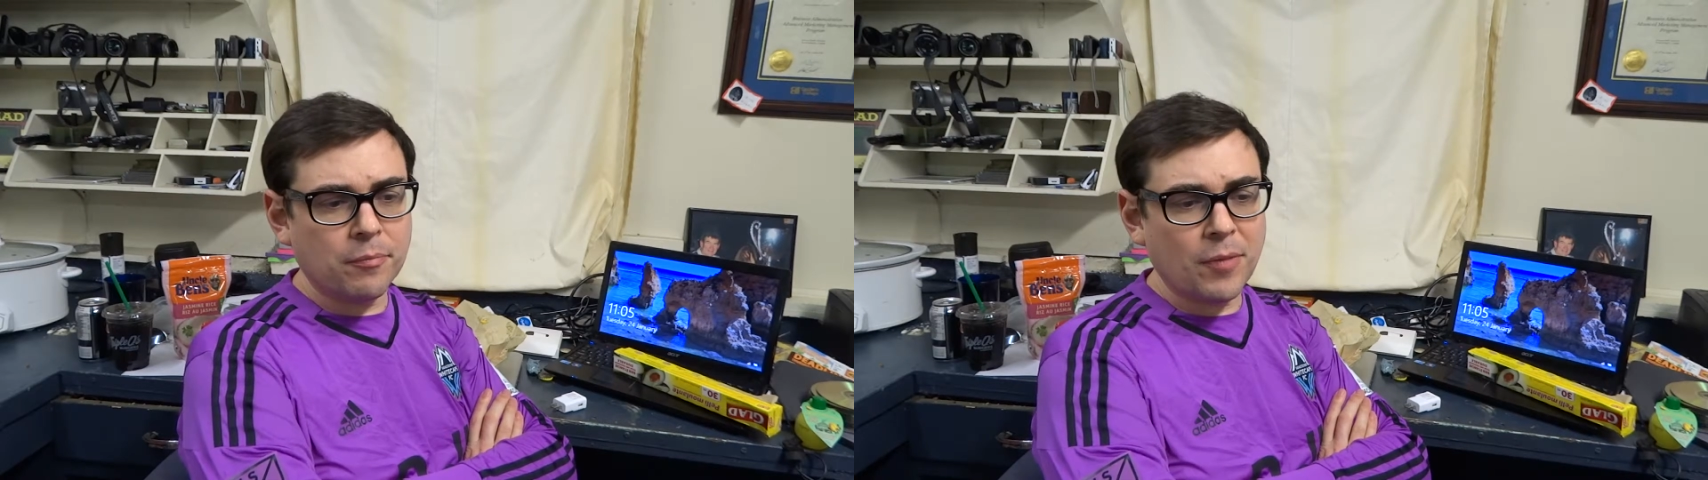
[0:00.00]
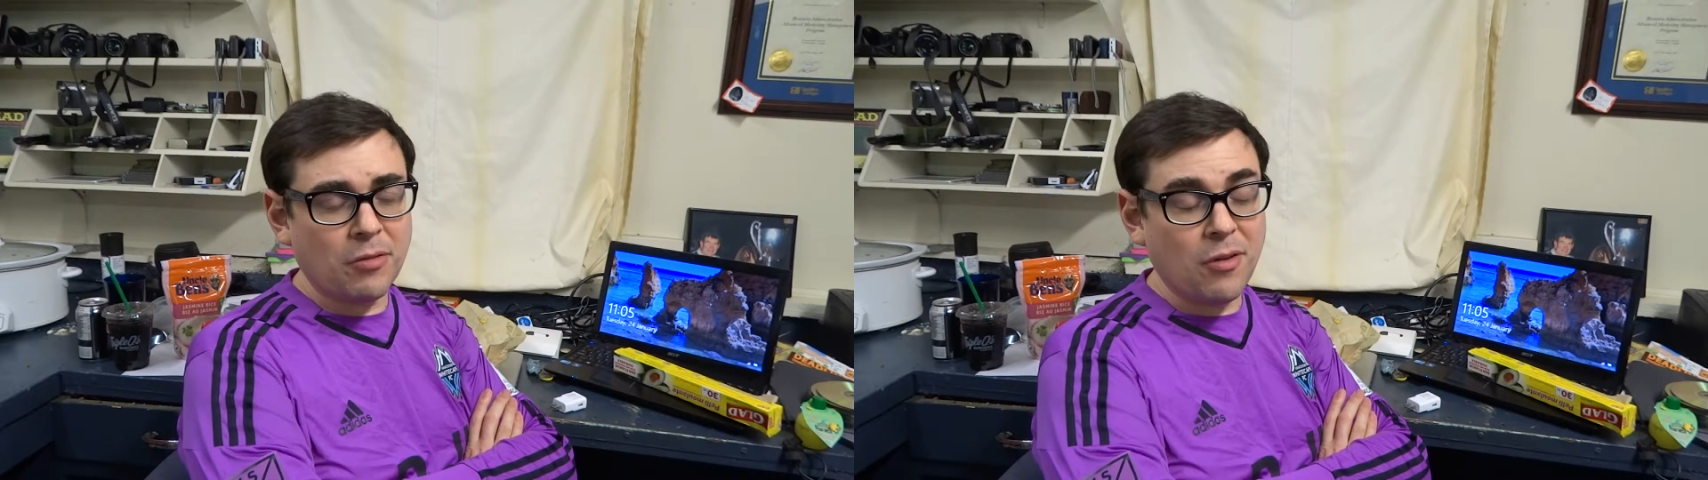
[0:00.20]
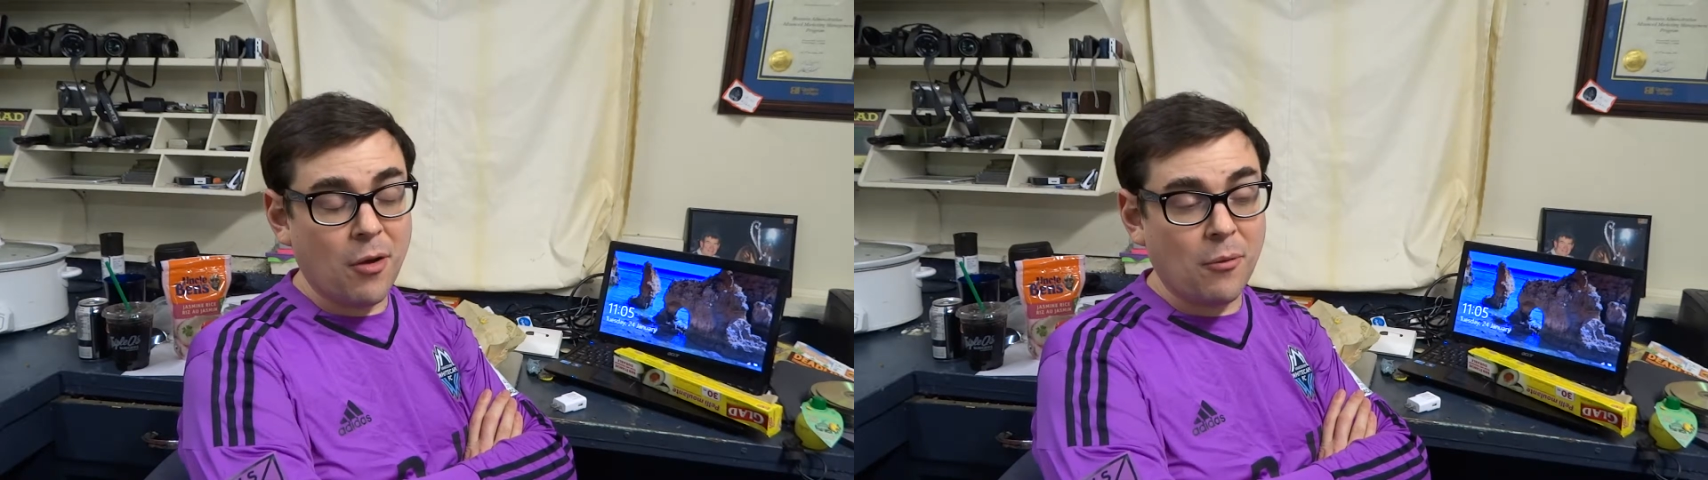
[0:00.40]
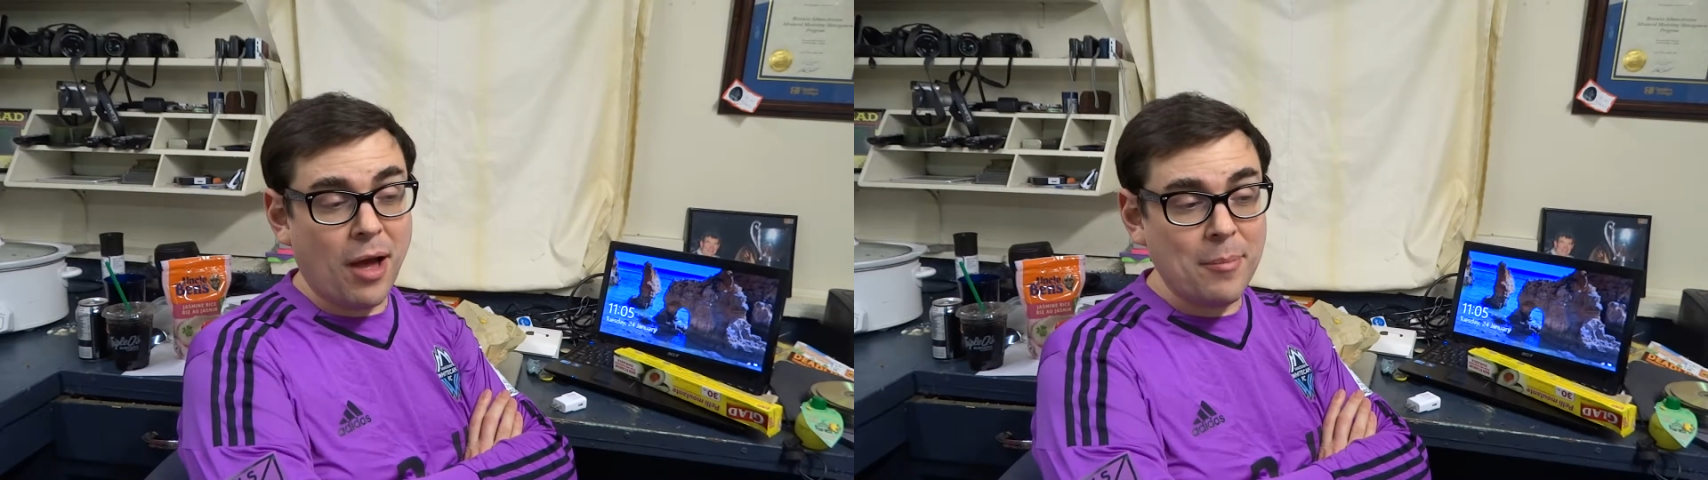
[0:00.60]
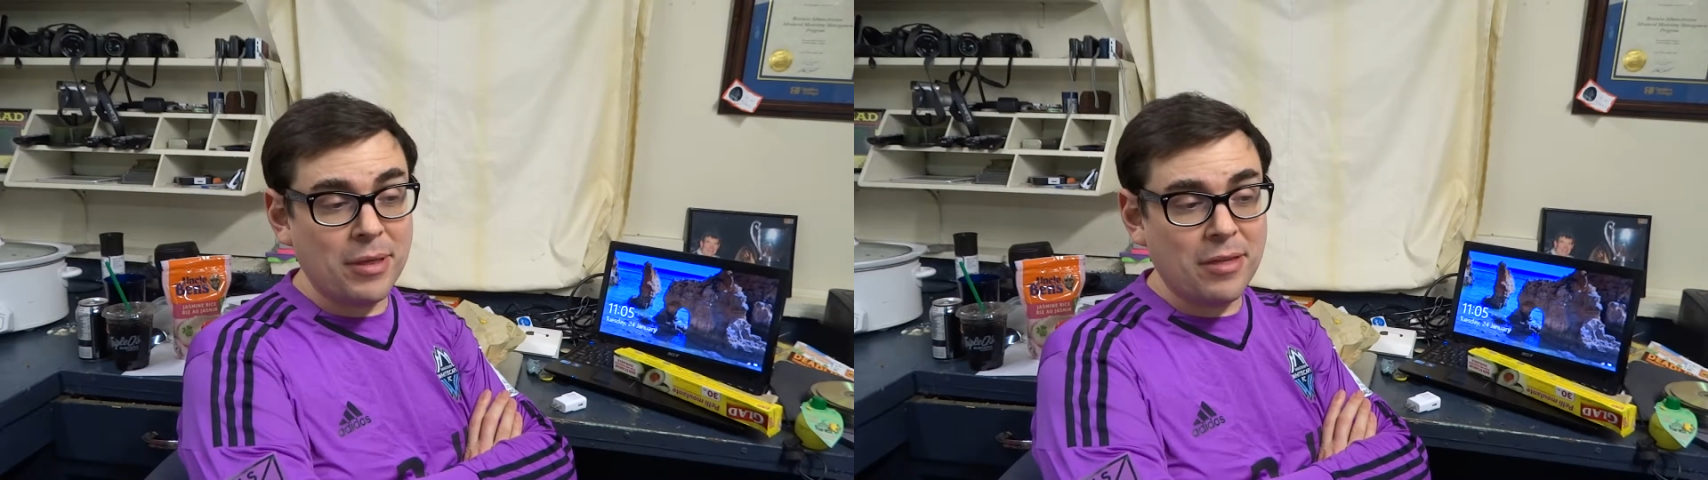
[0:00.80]
So
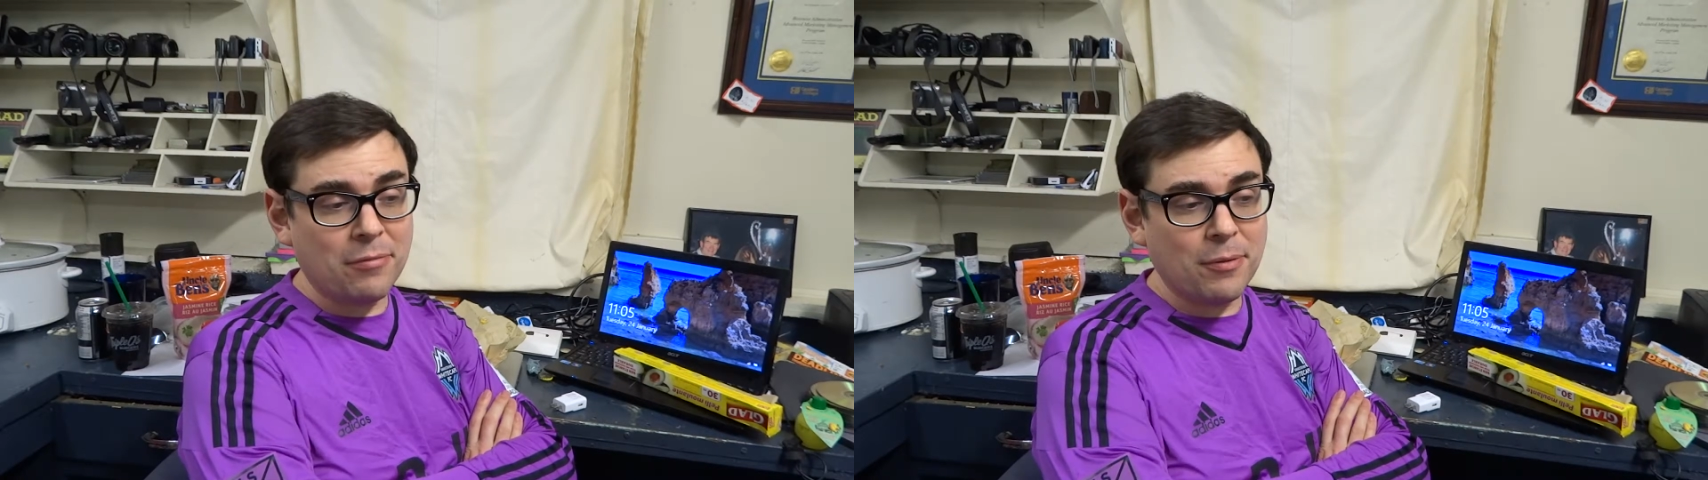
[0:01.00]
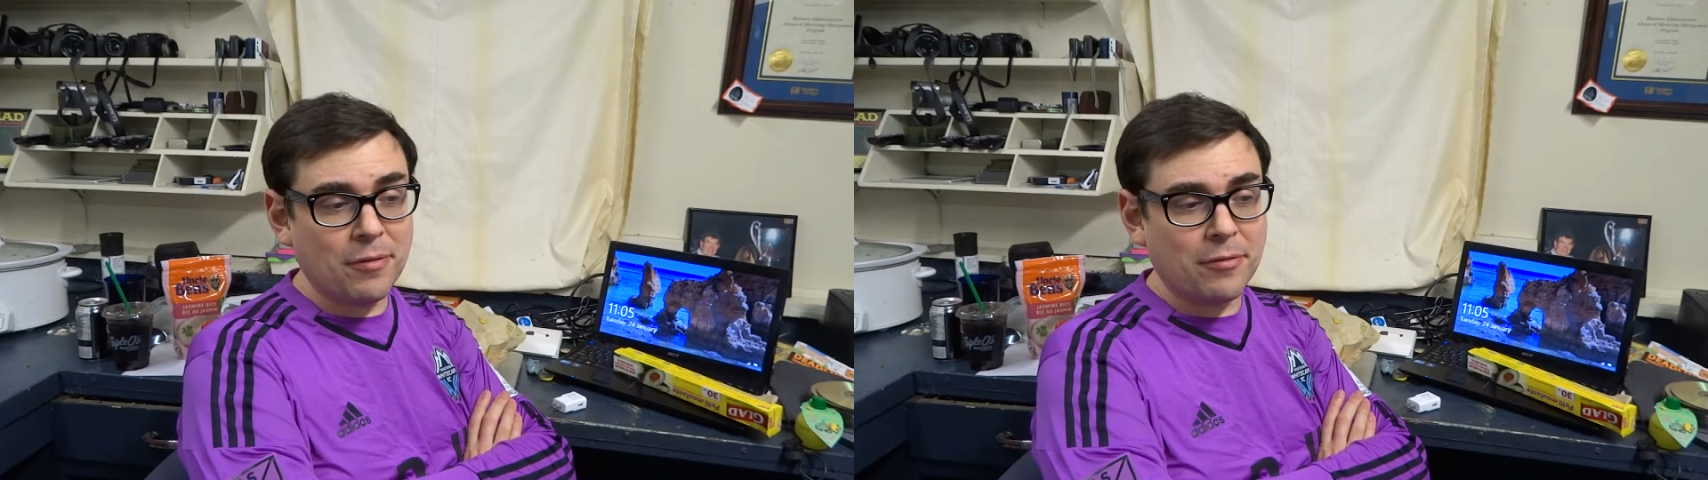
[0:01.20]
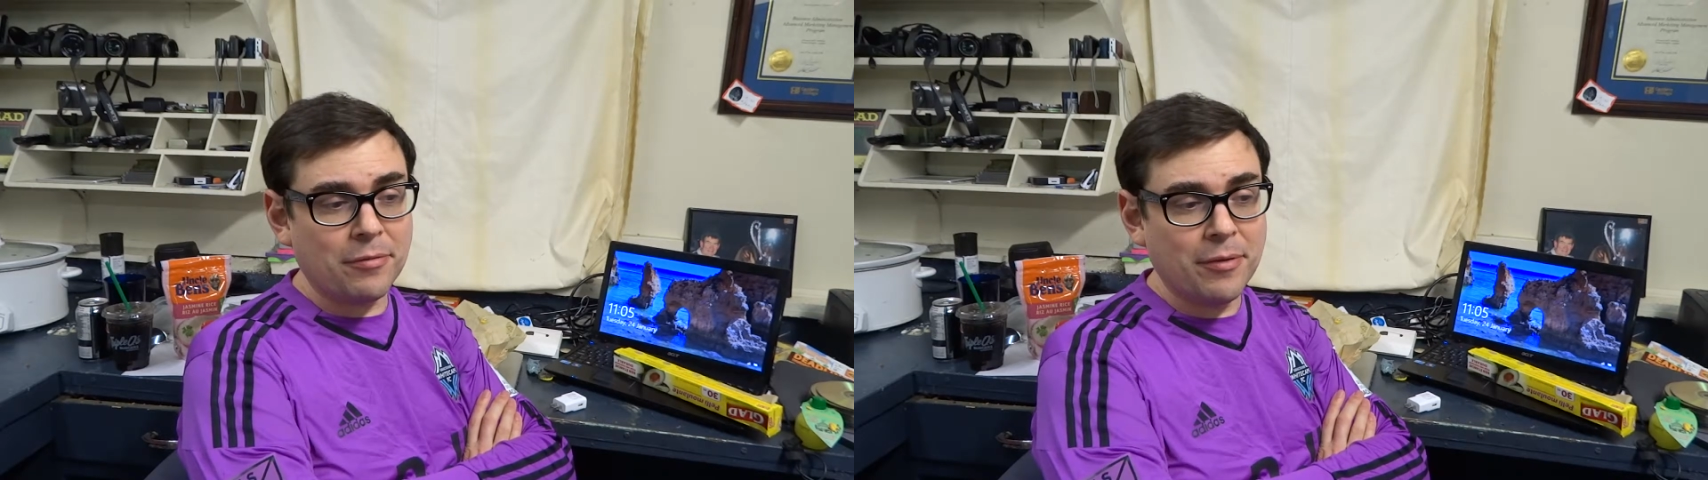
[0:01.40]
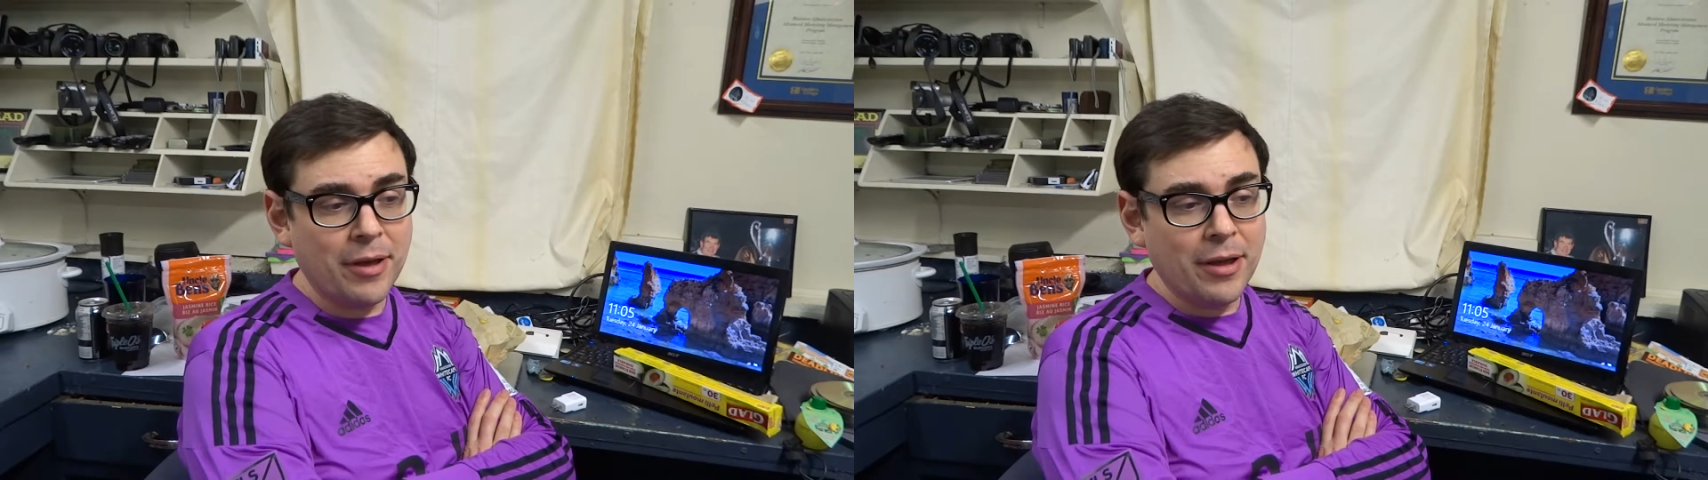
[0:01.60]
I mean, this was